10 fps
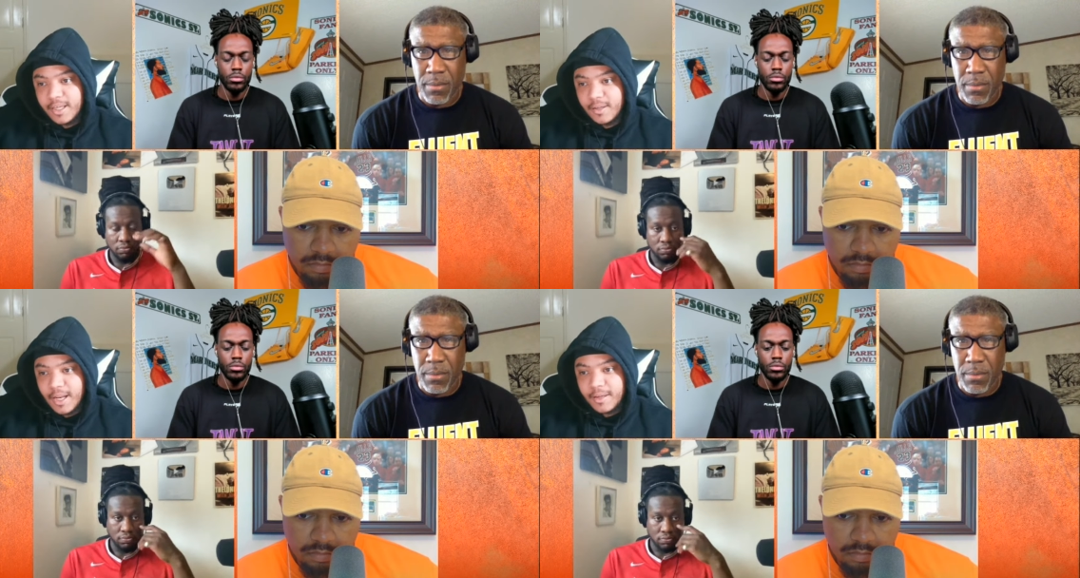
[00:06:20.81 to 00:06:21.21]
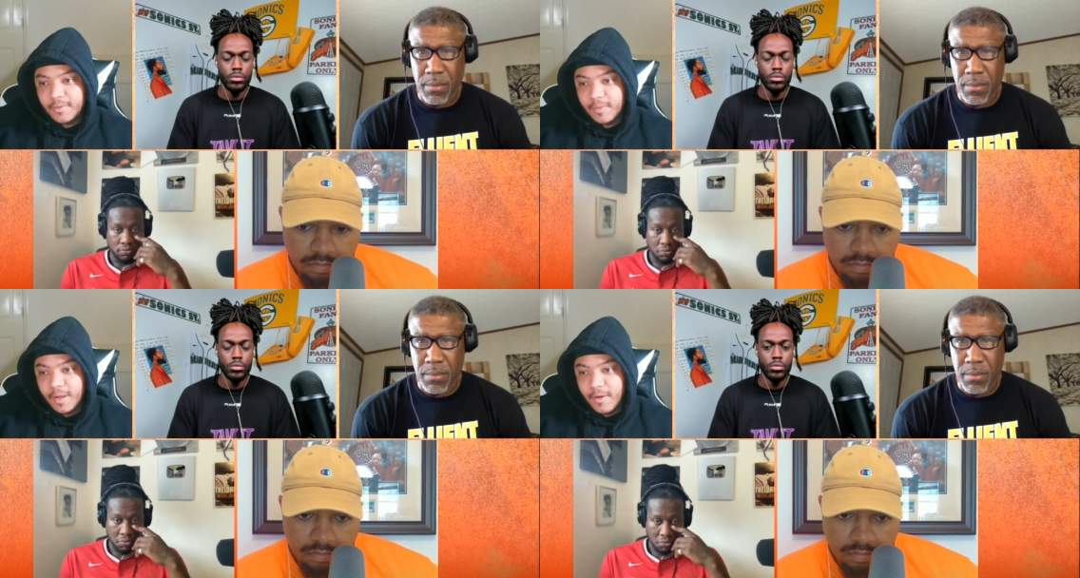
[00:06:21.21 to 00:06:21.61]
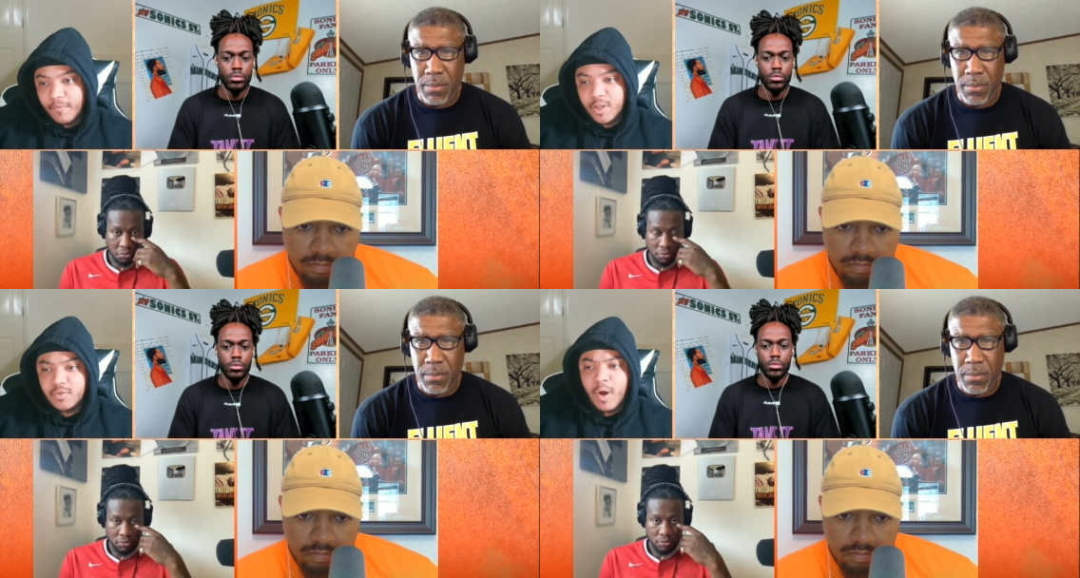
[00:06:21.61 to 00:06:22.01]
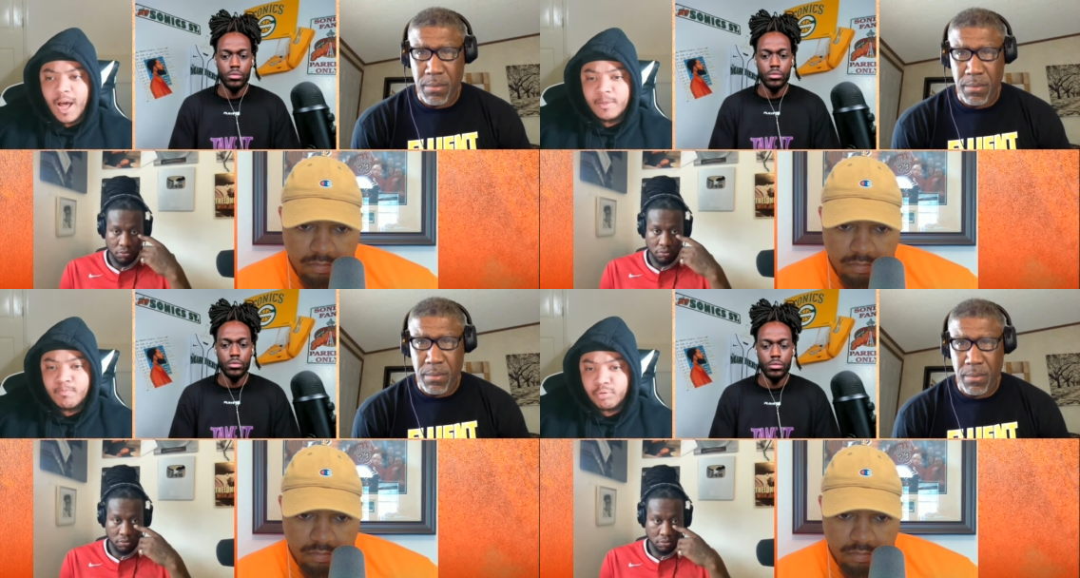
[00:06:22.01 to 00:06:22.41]
Speaker 1: like, first of all,
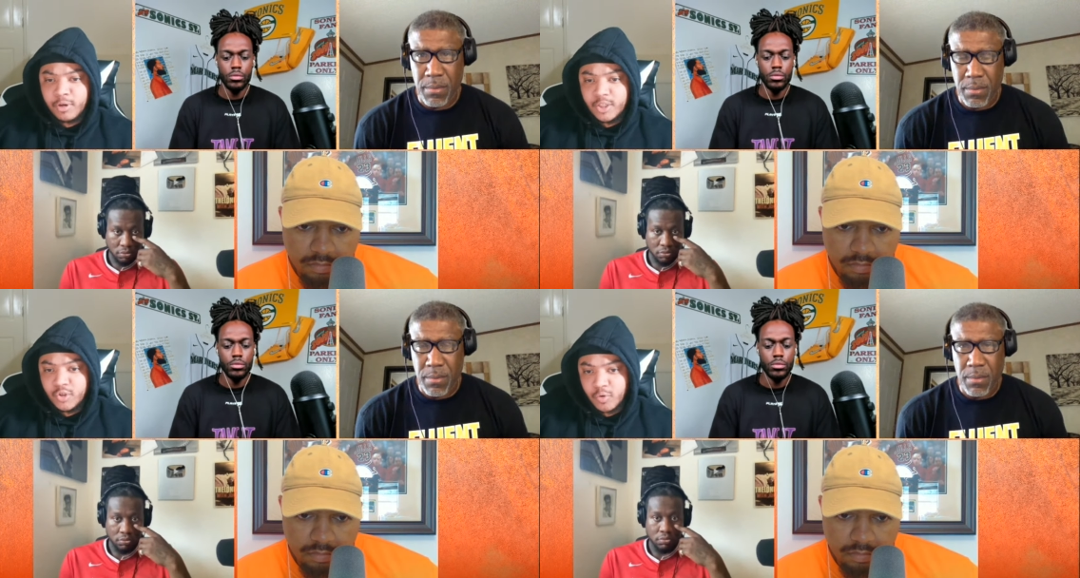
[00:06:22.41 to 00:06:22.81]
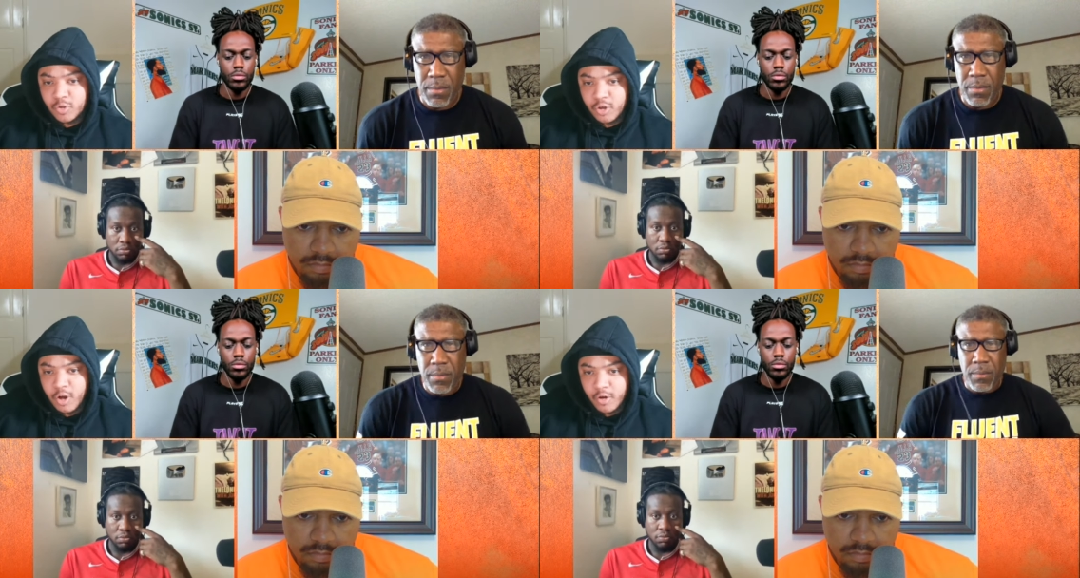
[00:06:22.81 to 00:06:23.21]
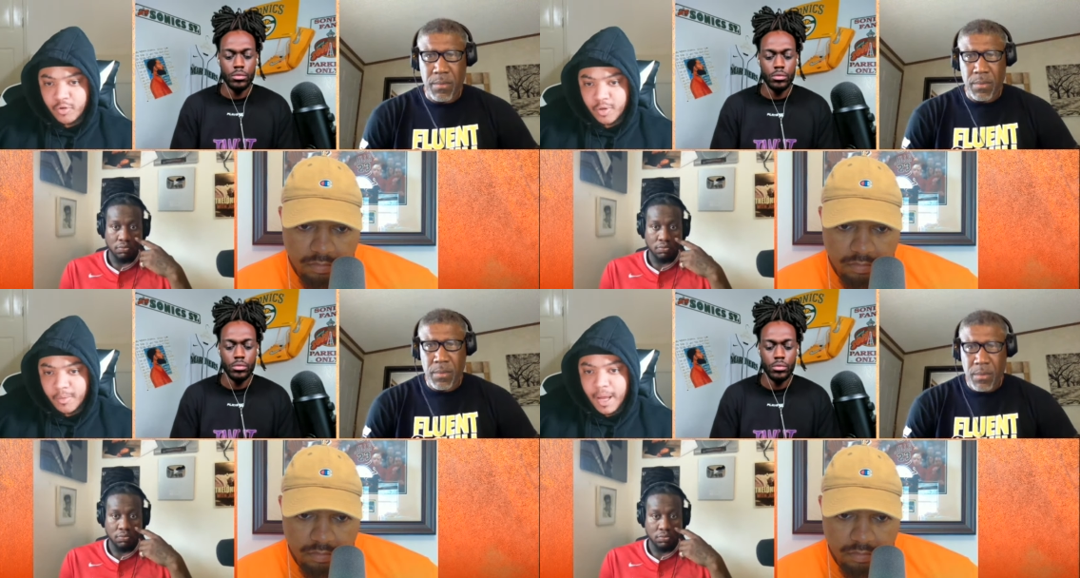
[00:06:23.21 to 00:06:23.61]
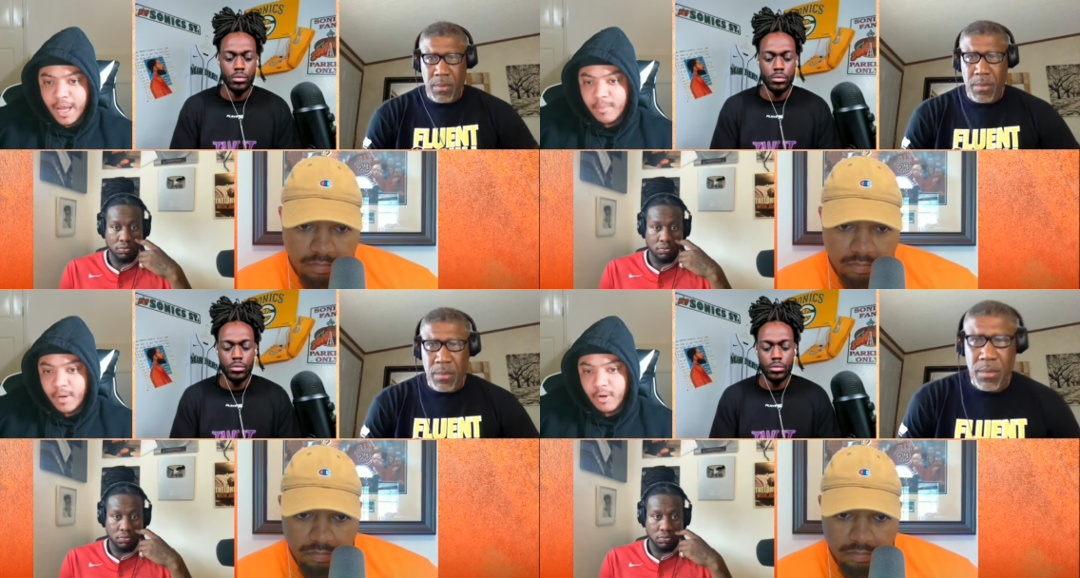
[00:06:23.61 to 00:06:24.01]
I'm pretty sure Chicago is going to buy
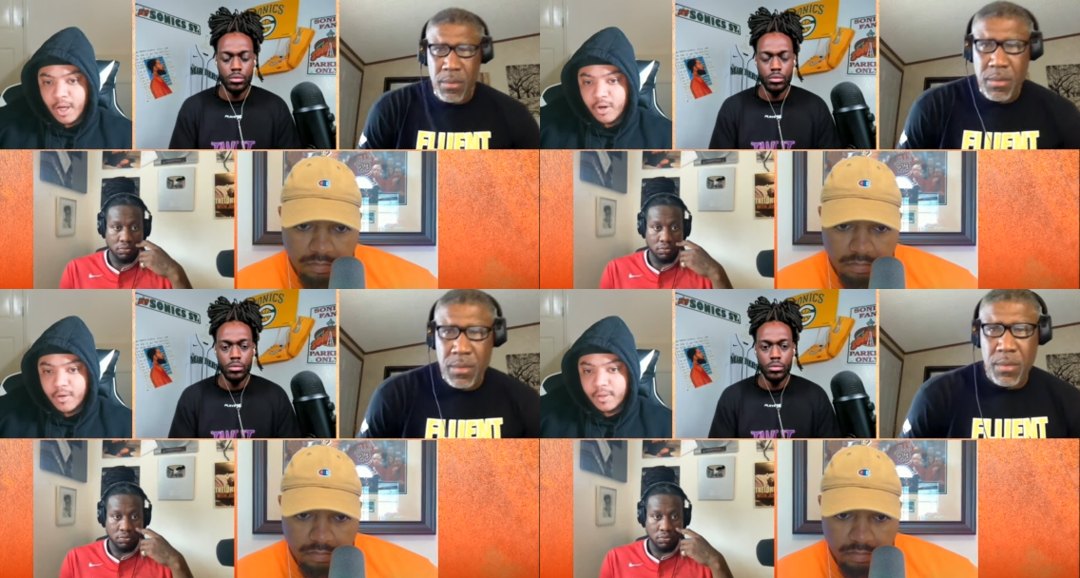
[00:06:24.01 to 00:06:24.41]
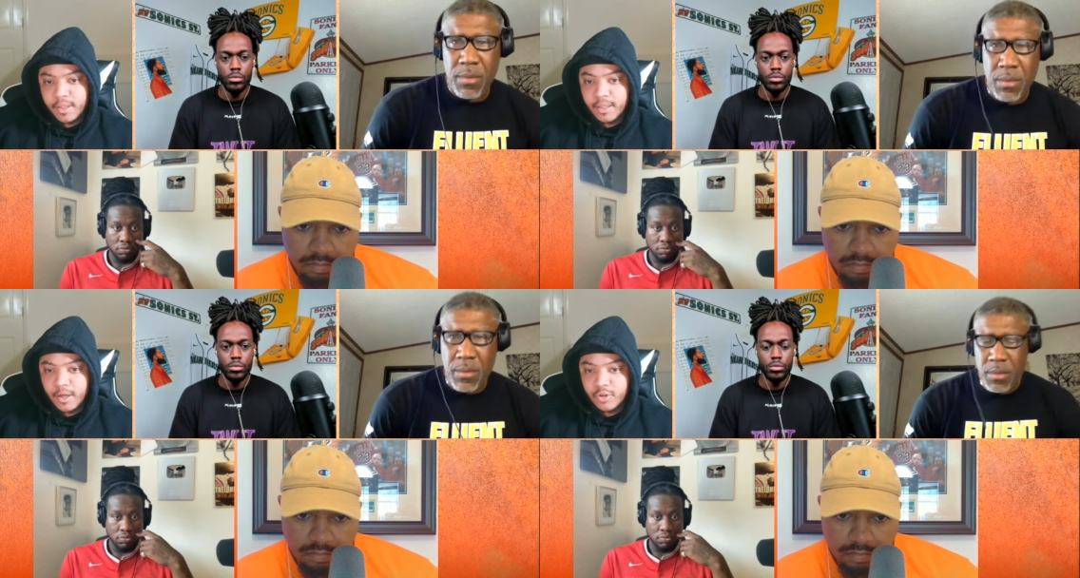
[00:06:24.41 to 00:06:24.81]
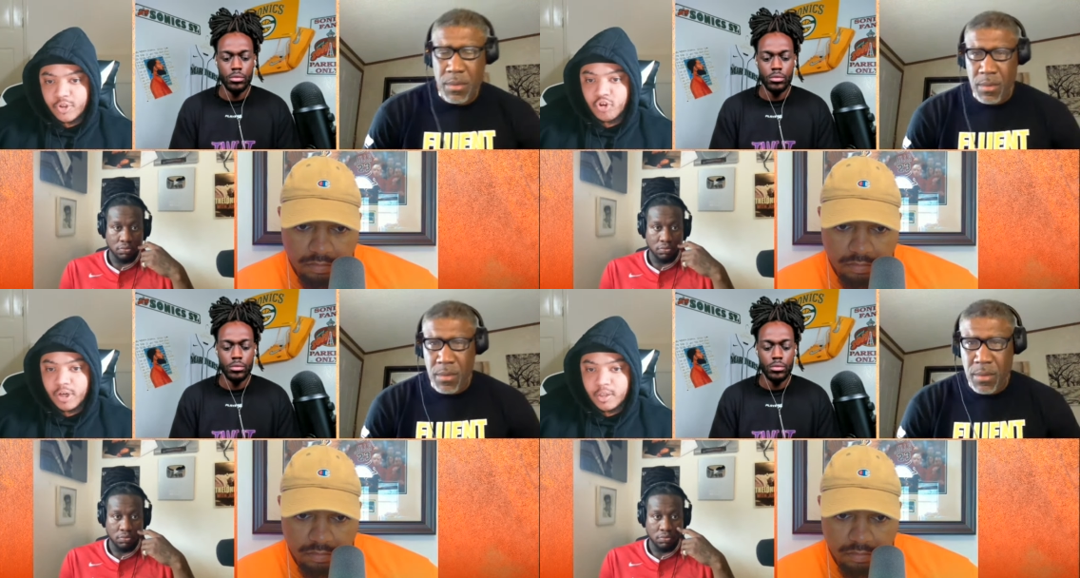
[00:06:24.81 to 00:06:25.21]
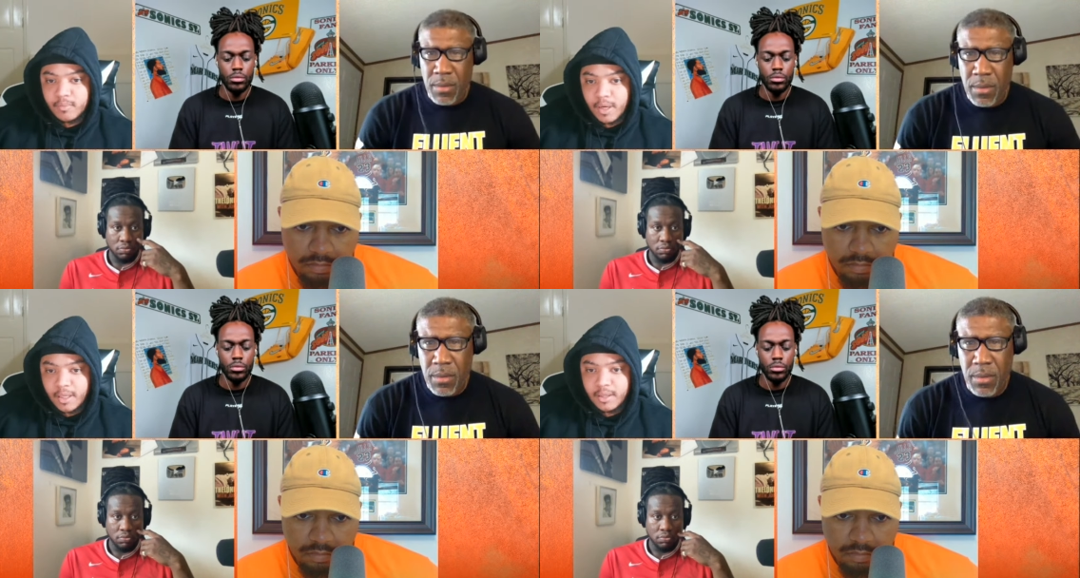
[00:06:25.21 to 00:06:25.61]
him out. I don't even think they're going to trade him.
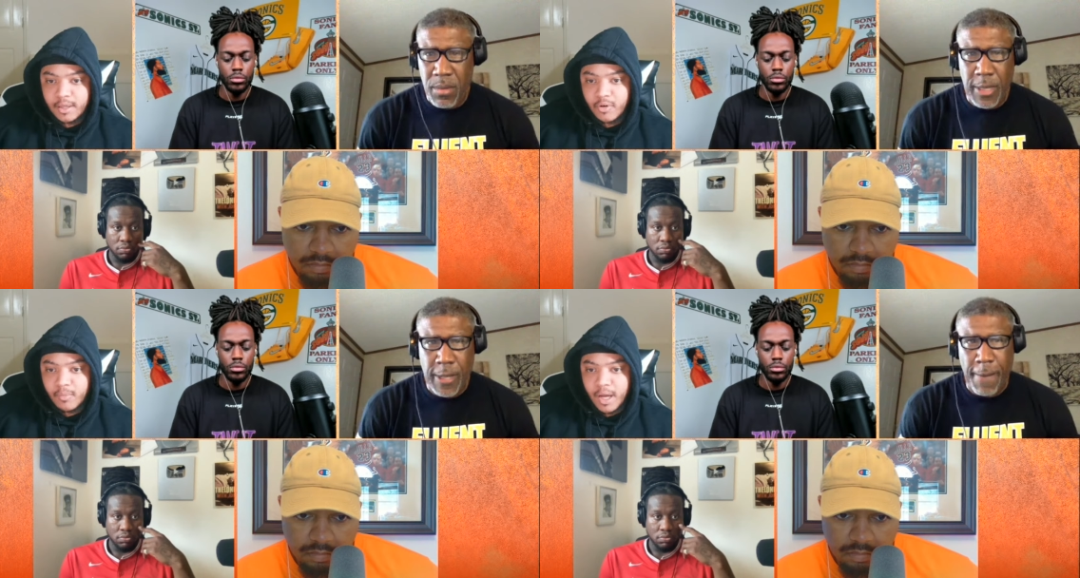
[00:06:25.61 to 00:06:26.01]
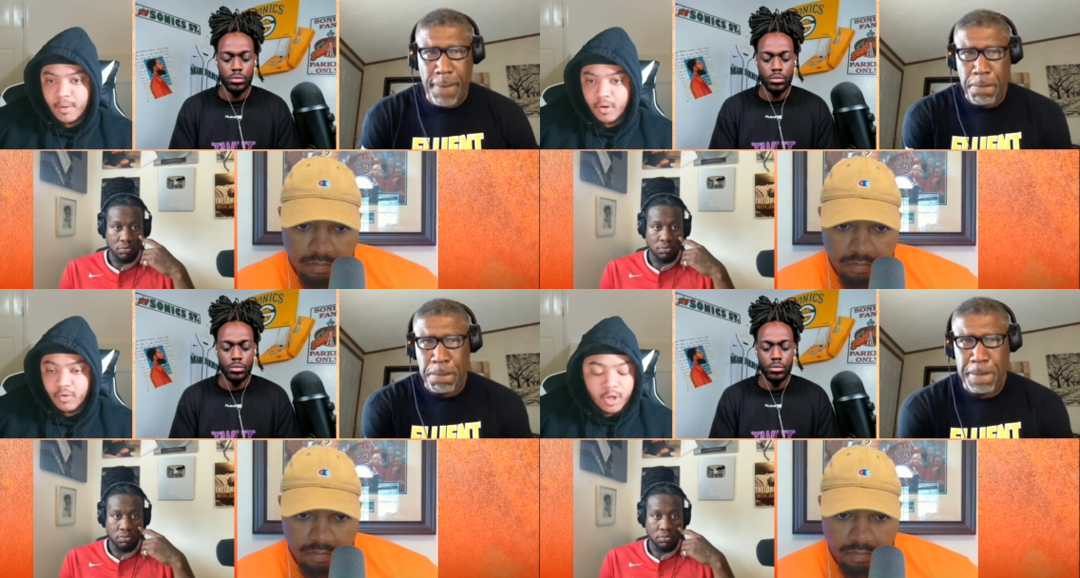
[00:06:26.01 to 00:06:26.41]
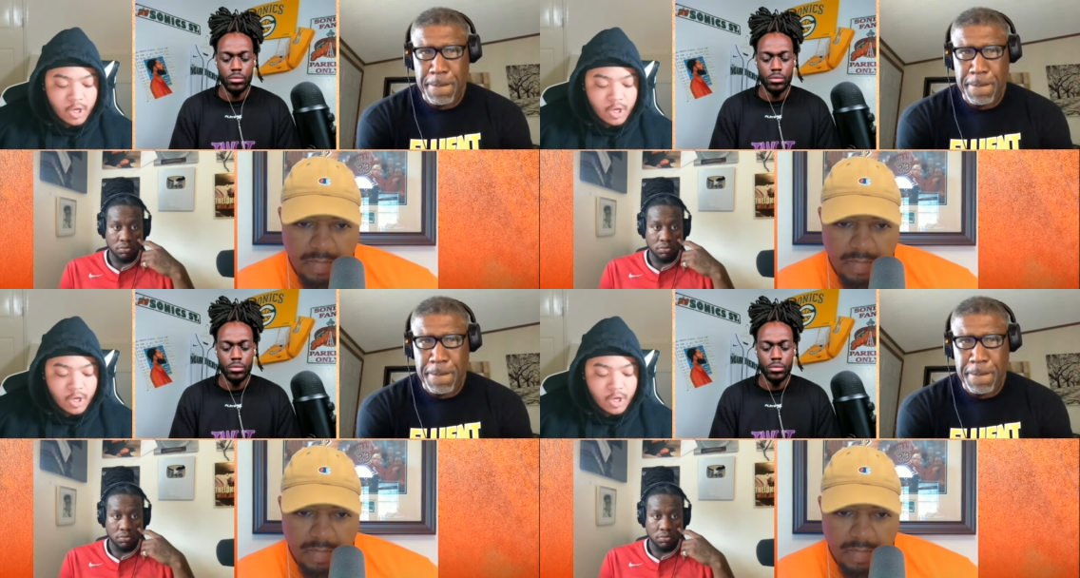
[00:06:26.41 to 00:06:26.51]
I think they're going to buy him out. How